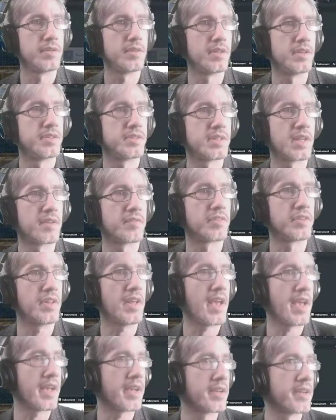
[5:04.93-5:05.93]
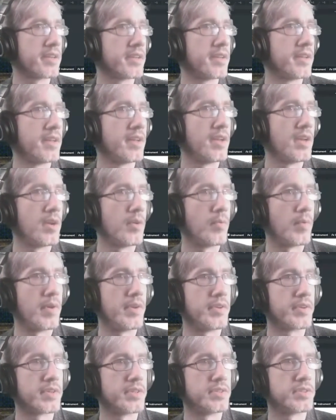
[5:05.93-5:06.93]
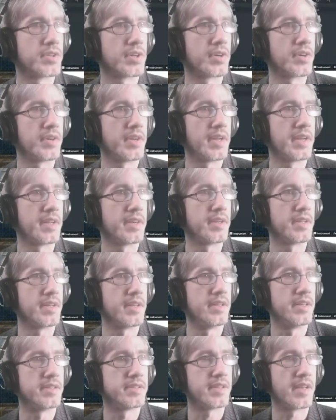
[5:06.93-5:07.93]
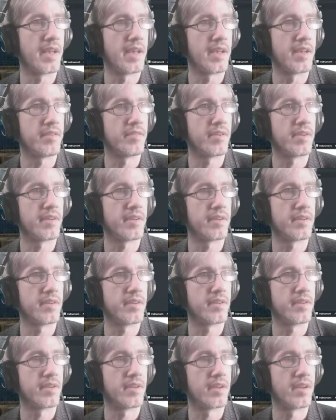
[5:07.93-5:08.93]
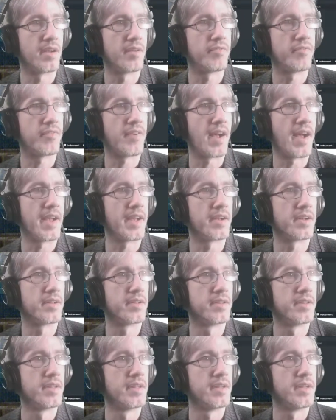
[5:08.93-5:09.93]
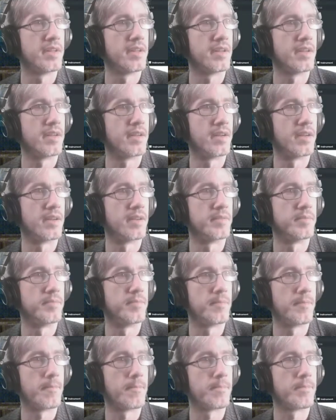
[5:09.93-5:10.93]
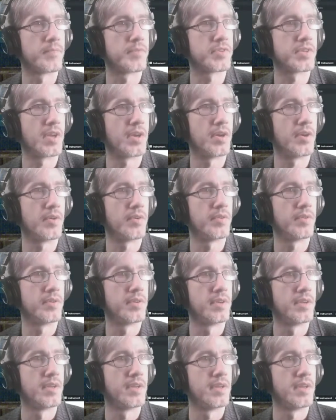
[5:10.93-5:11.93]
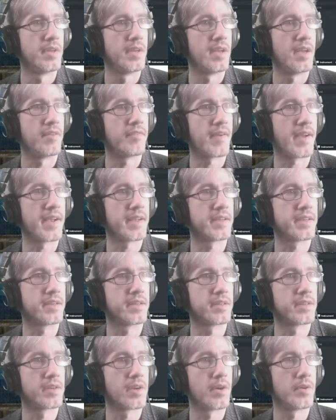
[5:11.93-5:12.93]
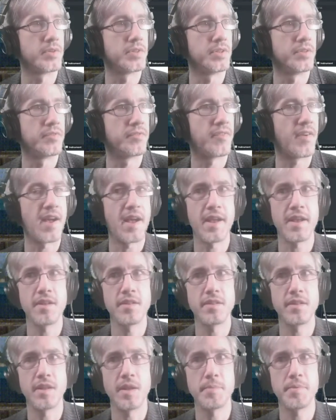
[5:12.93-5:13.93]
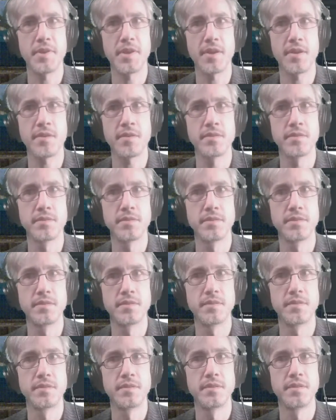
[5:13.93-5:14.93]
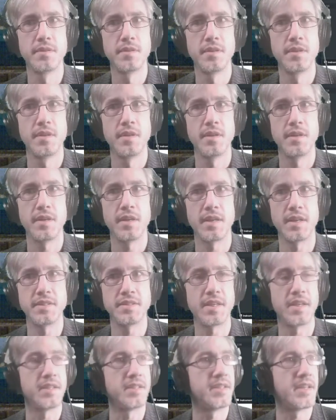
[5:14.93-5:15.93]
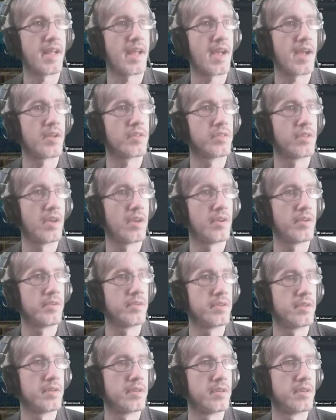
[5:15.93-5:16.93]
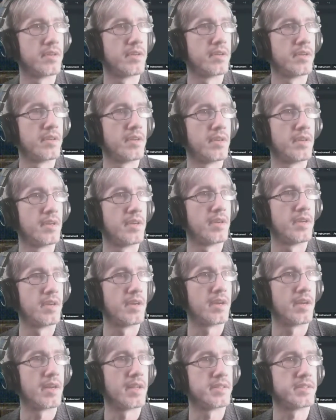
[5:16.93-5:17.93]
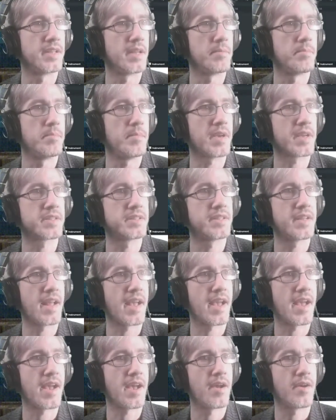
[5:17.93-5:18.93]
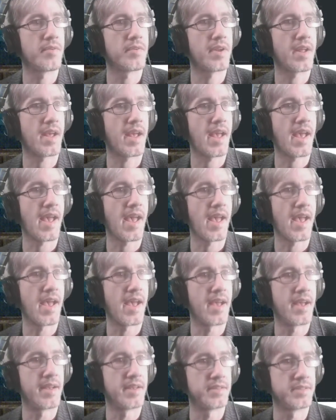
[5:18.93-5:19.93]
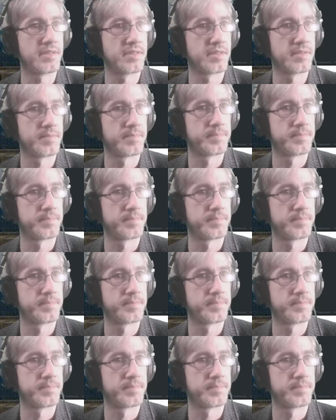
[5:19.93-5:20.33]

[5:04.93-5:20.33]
instead of a link, what you can turn in is a file. So if I go to File up here, I say Download, I say Mixdown As.